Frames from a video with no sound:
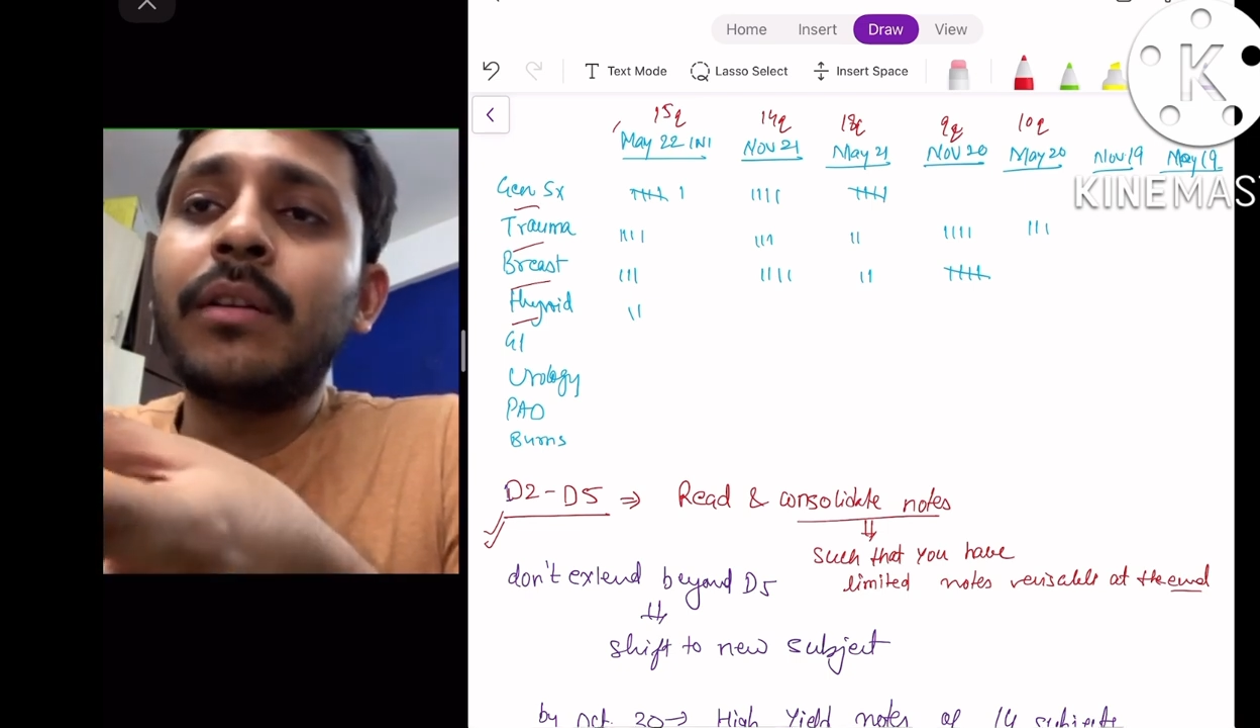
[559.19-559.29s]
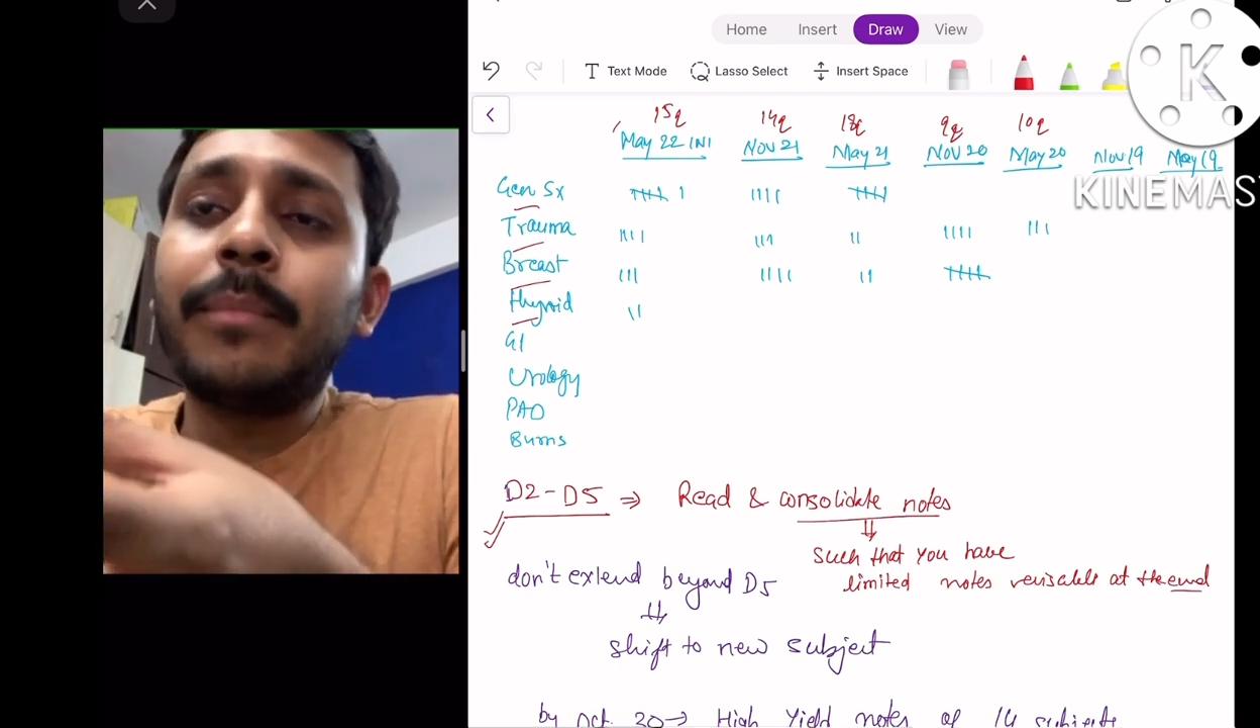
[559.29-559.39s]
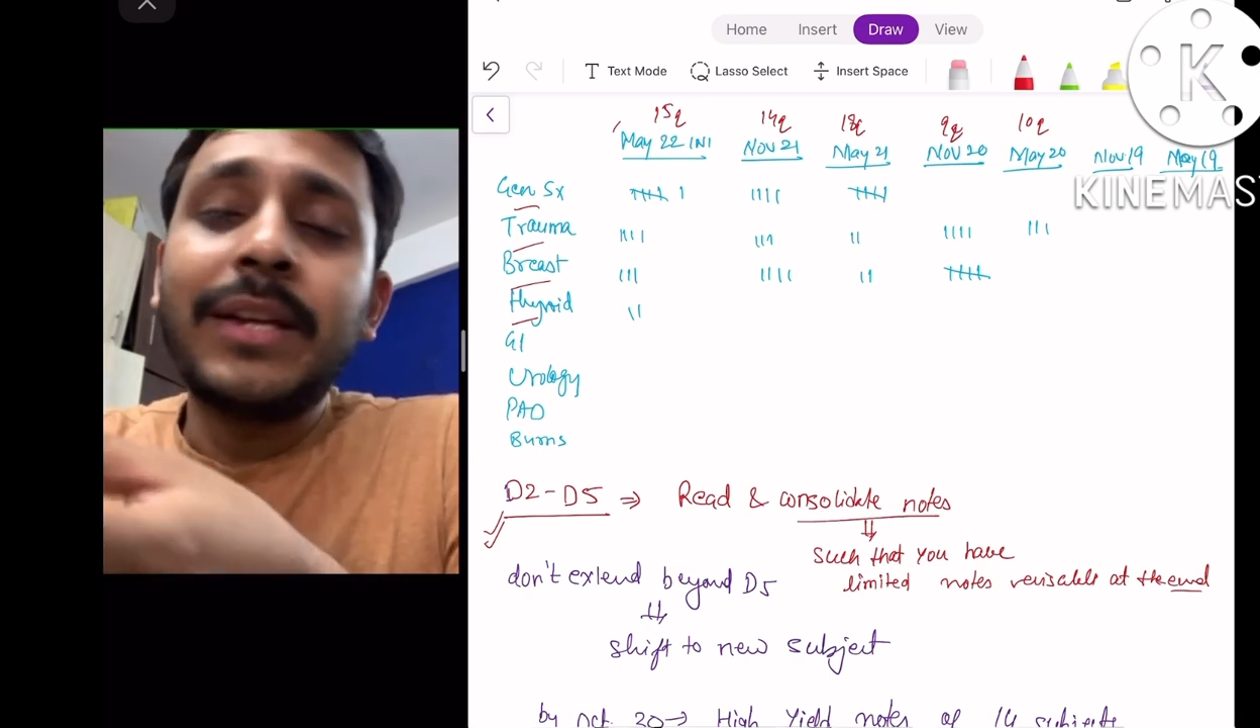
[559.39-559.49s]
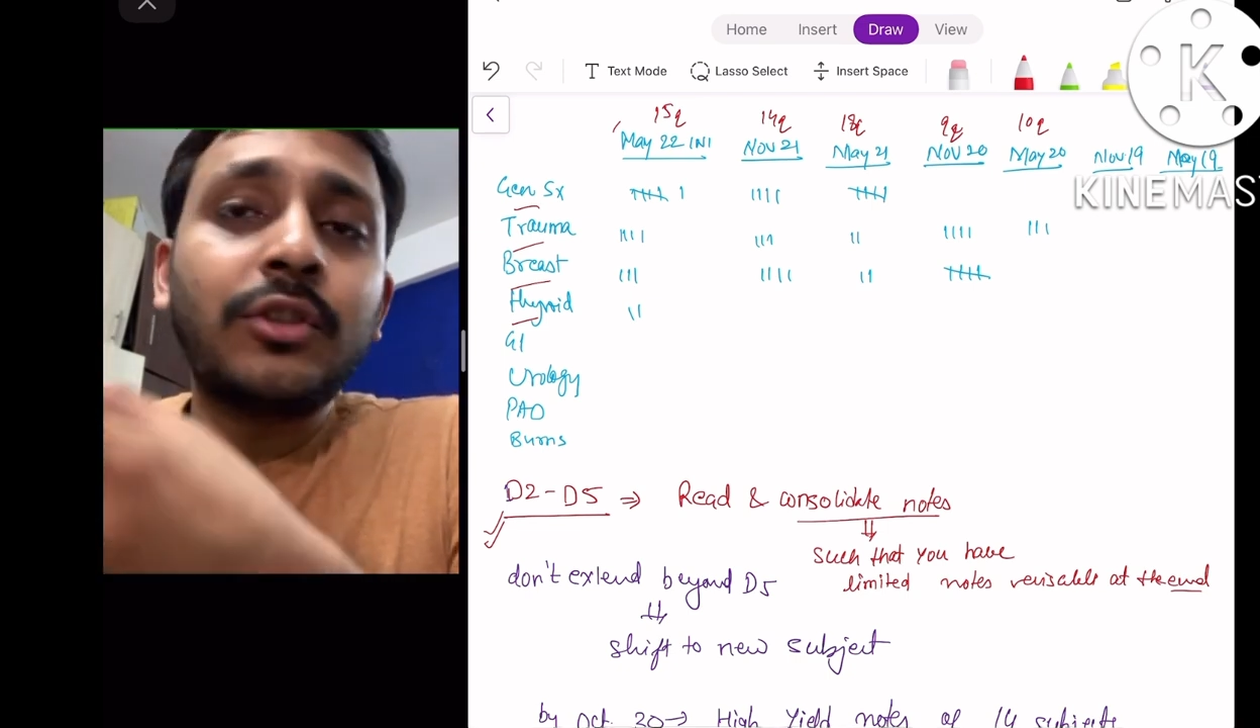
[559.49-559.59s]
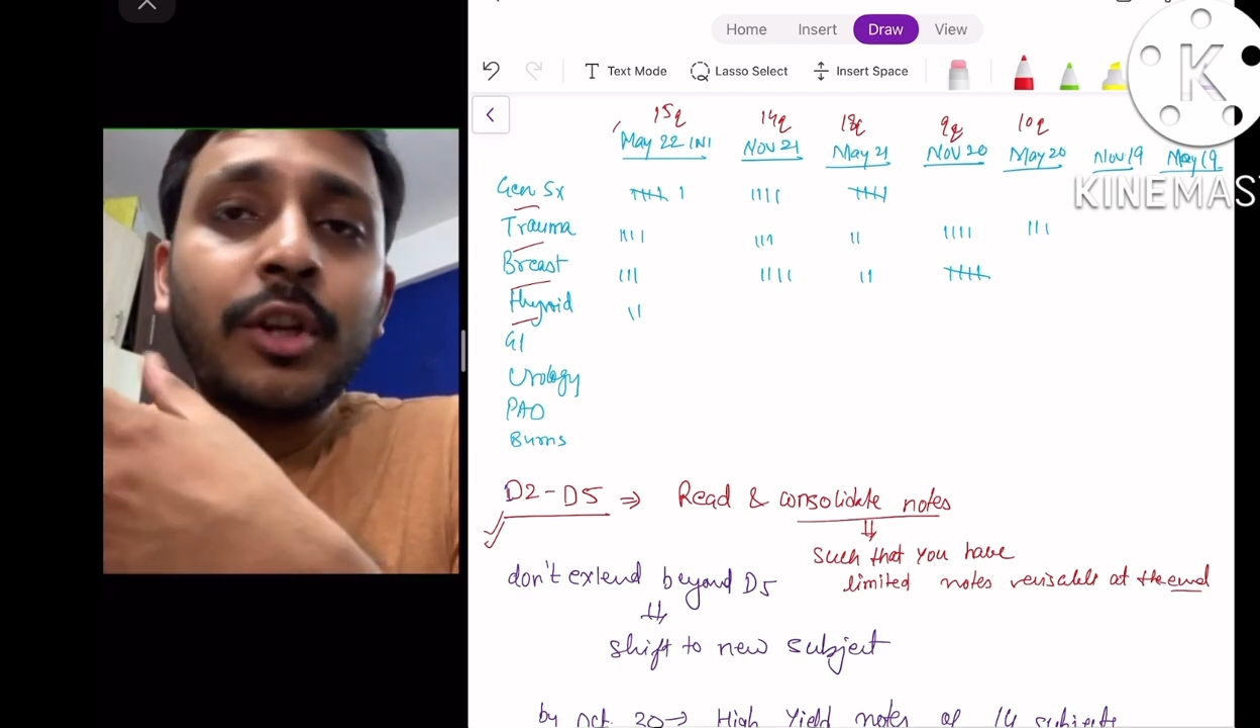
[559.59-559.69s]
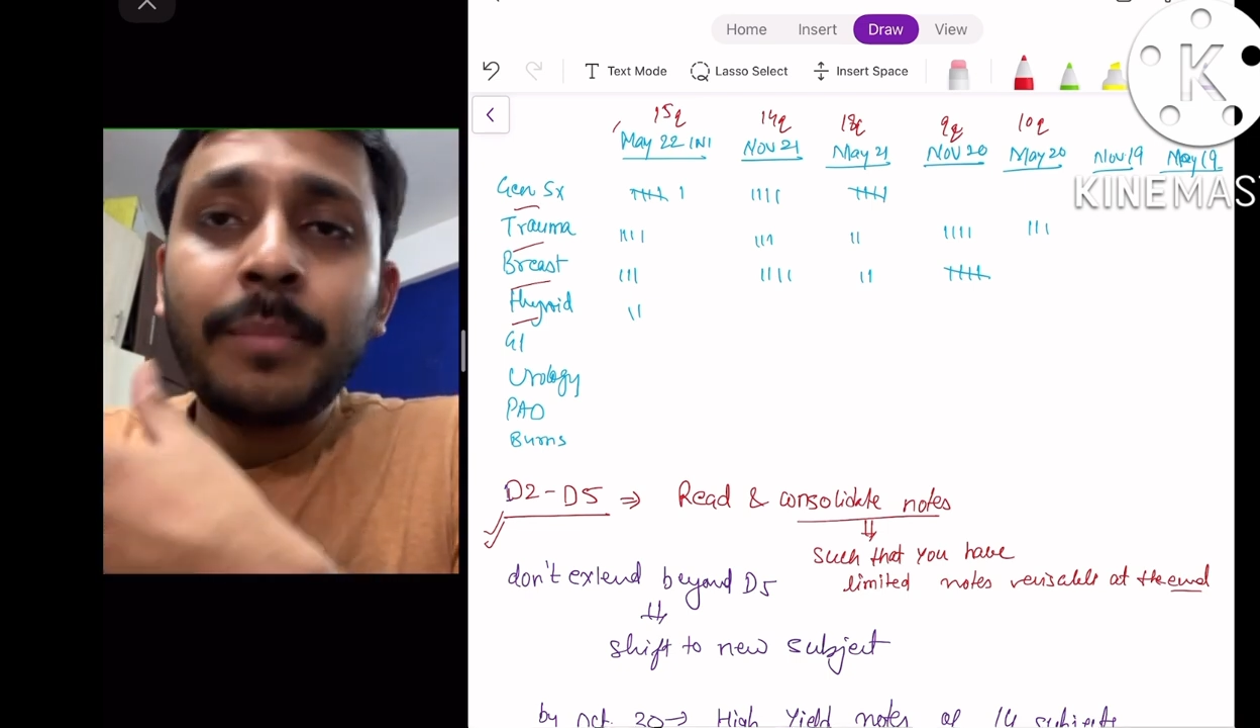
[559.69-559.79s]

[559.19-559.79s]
based on your